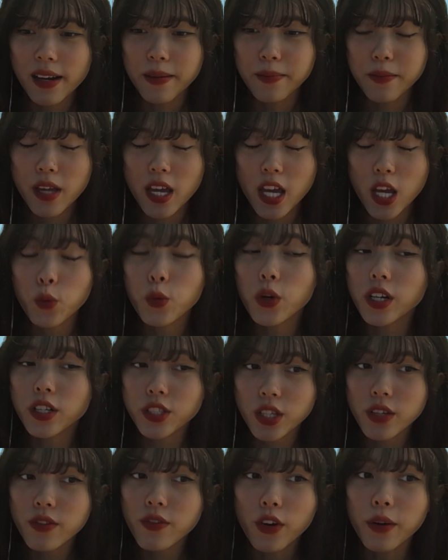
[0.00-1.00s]
it
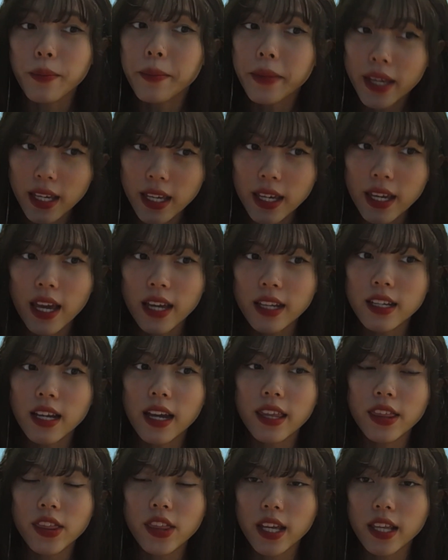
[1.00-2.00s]
worked for me, and
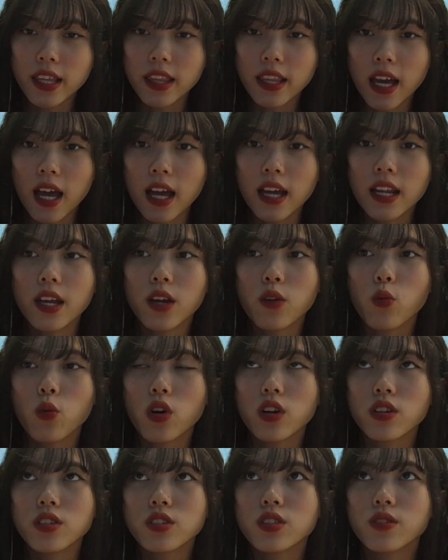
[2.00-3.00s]
I think that it
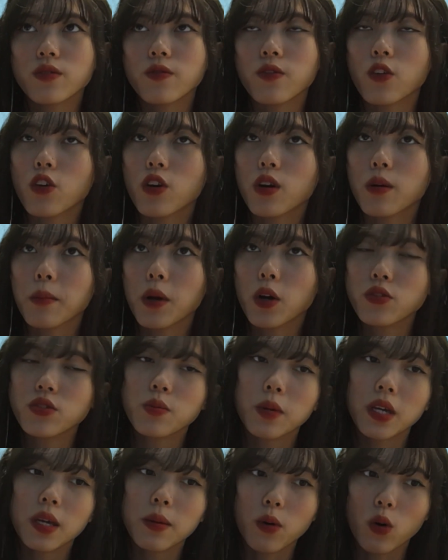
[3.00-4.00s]
worked for most
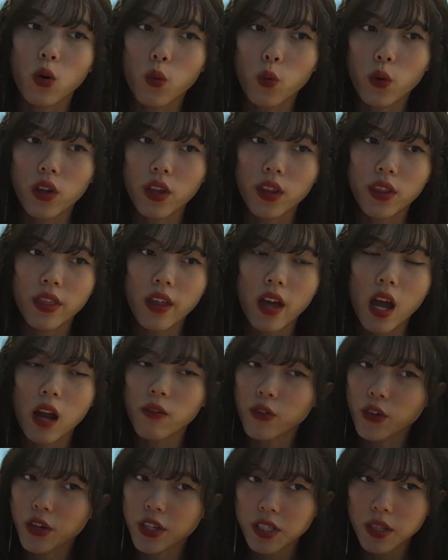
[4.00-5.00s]
people with
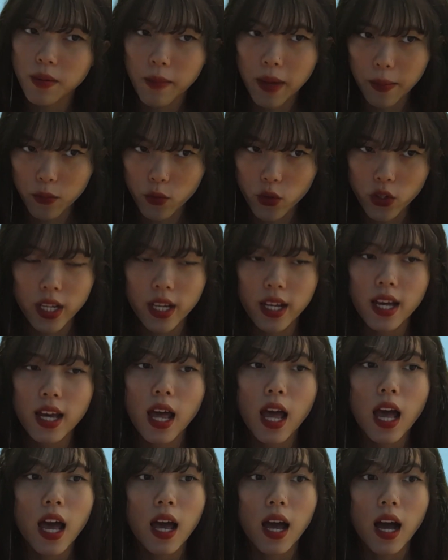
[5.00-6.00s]
average memory.
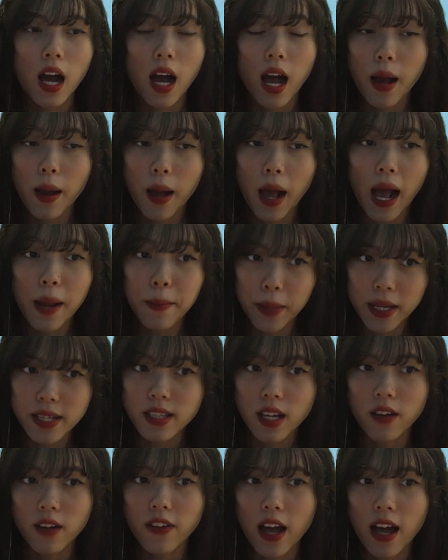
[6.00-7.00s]
I
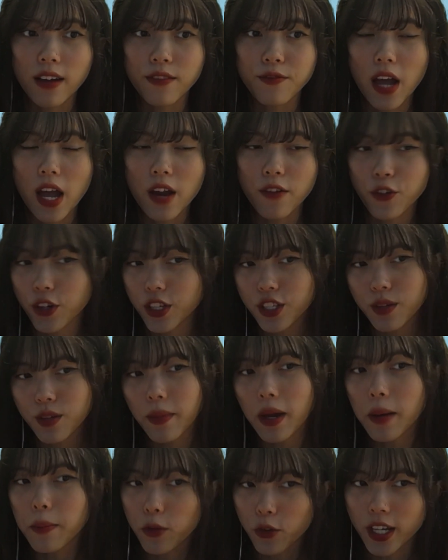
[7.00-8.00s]
myself have average
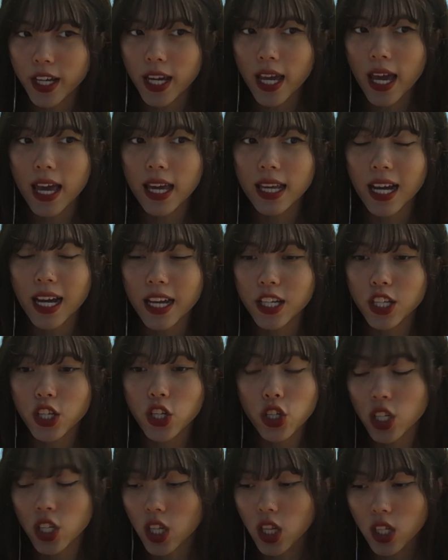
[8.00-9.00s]
memory, and I
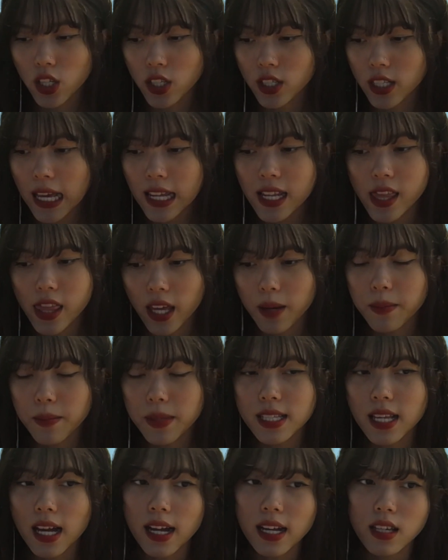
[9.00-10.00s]
couldn't learn anything
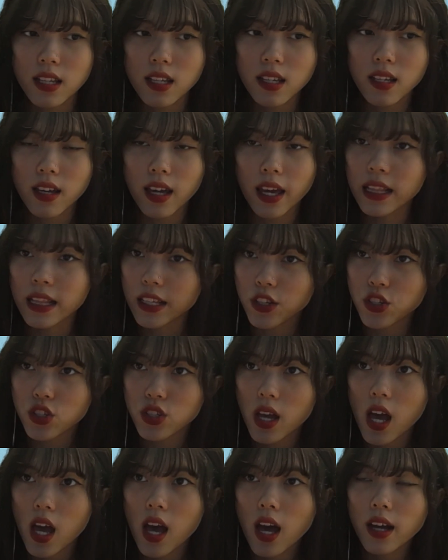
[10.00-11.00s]
besides English
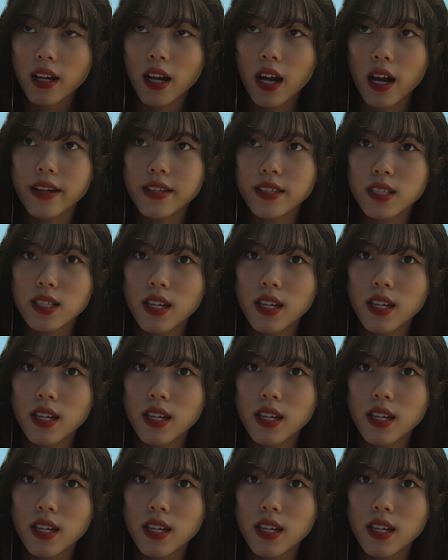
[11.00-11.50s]
because